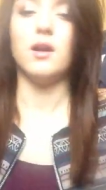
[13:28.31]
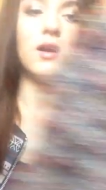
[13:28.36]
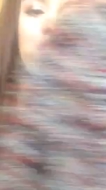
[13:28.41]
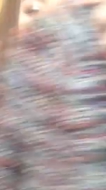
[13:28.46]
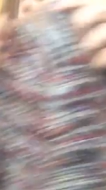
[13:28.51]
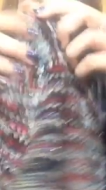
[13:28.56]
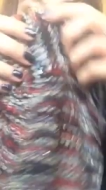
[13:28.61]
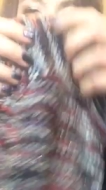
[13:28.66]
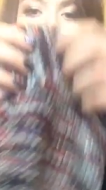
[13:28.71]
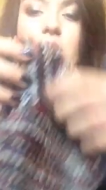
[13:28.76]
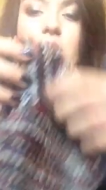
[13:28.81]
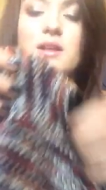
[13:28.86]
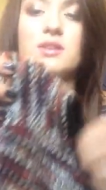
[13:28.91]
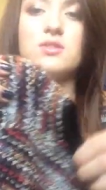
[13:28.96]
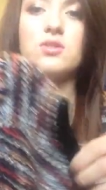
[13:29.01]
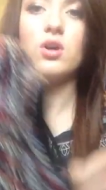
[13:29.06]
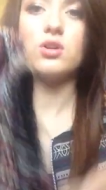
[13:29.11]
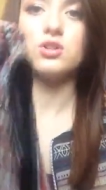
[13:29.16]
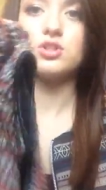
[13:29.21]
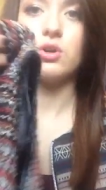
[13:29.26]
Um, it's
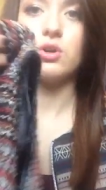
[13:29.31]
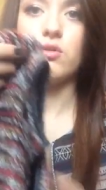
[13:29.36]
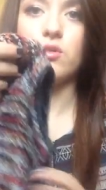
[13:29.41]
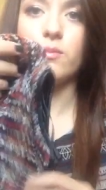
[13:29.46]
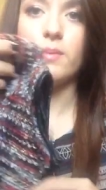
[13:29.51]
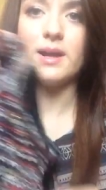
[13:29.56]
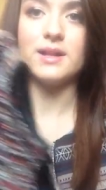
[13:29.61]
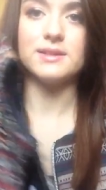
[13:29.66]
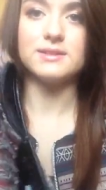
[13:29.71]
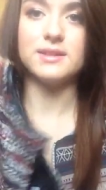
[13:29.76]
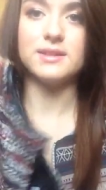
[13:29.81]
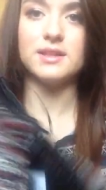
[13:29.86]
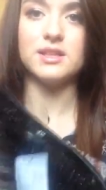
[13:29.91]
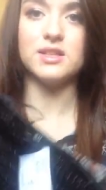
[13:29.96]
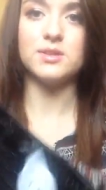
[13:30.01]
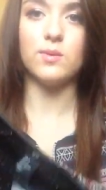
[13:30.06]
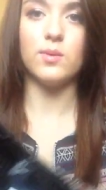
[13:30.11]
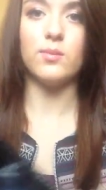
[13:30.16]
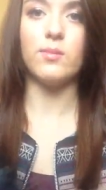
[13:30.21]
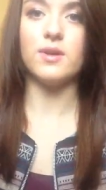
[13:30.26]
got shoulder pads in
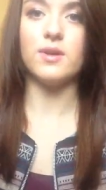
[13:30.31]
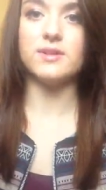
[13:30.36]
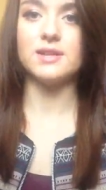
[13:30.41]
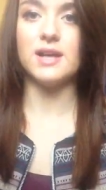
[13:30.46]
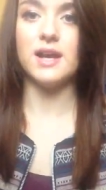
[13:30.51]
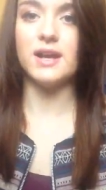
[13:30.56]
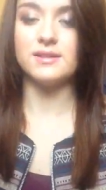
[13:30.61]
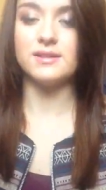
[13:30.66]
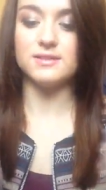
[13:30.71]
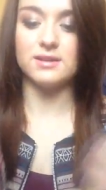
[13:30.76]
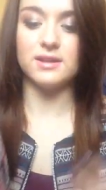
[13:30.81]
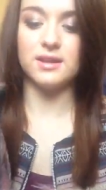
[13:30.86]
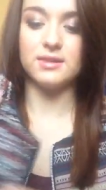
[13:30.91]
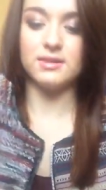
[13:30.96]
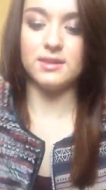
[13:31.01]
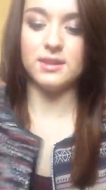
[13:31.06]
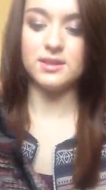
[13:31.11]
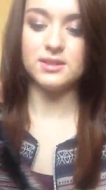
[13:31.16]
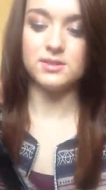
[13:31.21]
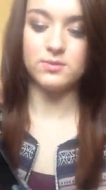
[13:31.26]
this one, whereas it hasn't in
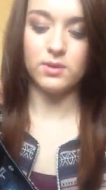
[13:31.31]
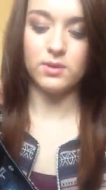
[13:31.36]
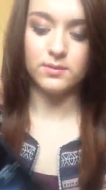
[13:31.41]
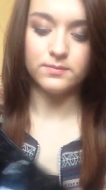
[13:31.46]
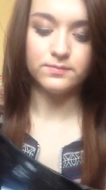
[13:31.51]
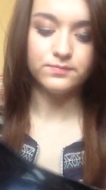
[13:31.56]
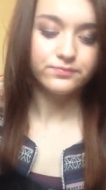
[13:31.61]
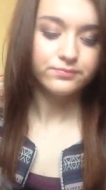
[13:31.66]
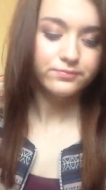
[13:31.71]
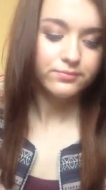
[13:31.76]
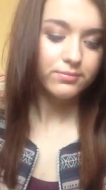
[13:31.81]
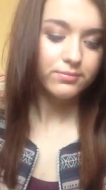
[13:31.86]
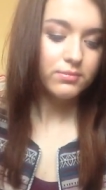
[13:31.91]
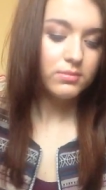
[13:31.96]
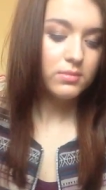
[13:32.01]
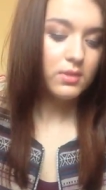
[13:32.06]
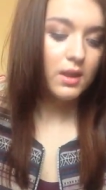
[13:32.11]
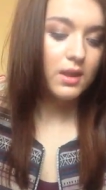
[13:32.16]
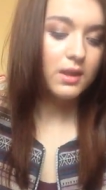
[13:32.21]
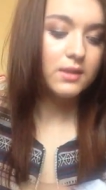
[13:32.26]
this one.
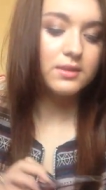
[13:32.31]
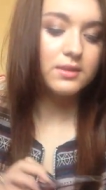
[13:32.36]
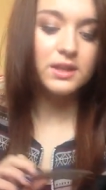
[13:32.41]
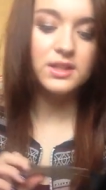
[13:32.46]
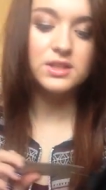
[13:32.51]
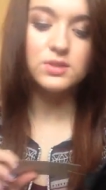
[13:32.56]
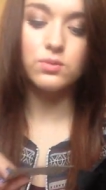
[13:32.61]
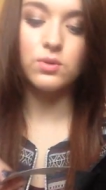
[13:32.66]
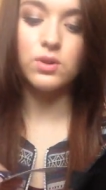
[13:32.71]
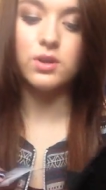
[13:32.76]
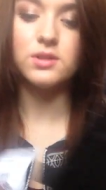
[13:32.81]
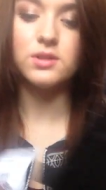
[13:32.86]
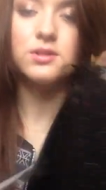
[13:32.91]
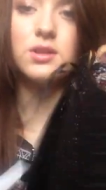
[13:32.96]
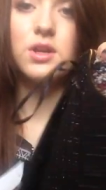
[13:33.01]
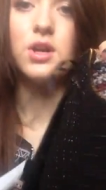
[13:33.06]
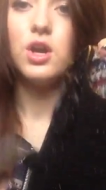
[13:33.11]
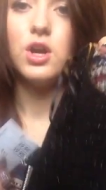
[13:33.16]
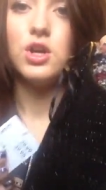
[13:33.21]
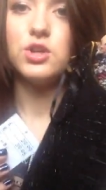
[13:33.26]
And this was
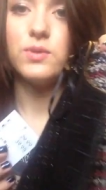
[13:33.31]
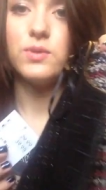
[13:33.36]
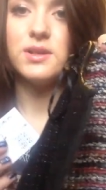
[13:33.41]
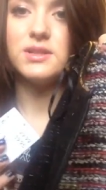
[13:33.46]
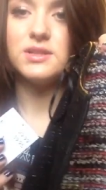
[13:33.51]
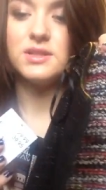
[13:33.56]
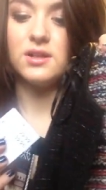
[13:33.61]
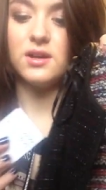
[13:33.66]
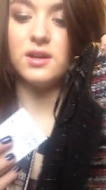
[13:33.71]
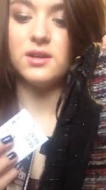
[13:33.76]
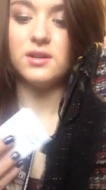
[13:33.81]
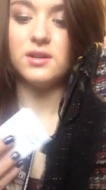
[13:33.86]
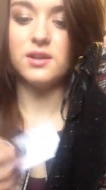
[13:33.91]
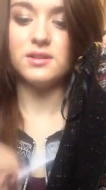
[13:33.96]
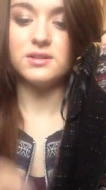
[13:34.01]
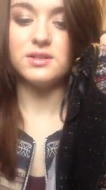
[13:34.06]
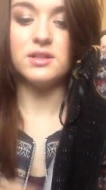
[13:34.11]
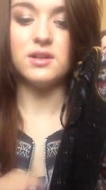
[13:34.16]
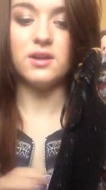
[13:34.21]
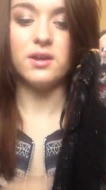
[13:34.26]

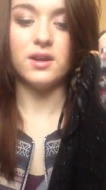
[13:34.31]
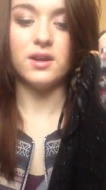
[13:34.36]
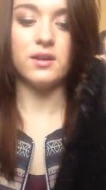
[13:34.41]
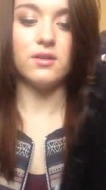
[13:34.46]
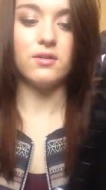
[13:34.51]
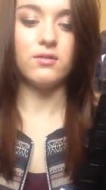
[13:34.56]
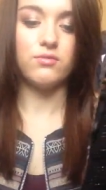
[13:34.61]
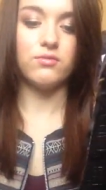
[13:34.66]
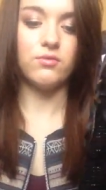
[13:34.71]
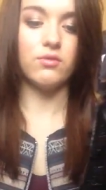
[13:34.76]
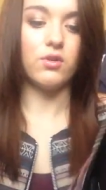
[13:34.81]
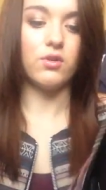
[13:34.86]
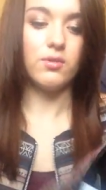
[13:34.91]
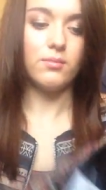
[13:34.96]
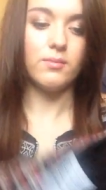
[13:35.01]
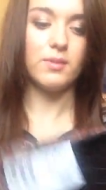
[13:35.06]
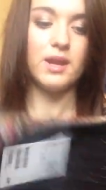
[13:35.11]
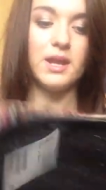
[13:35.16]
$29.99 from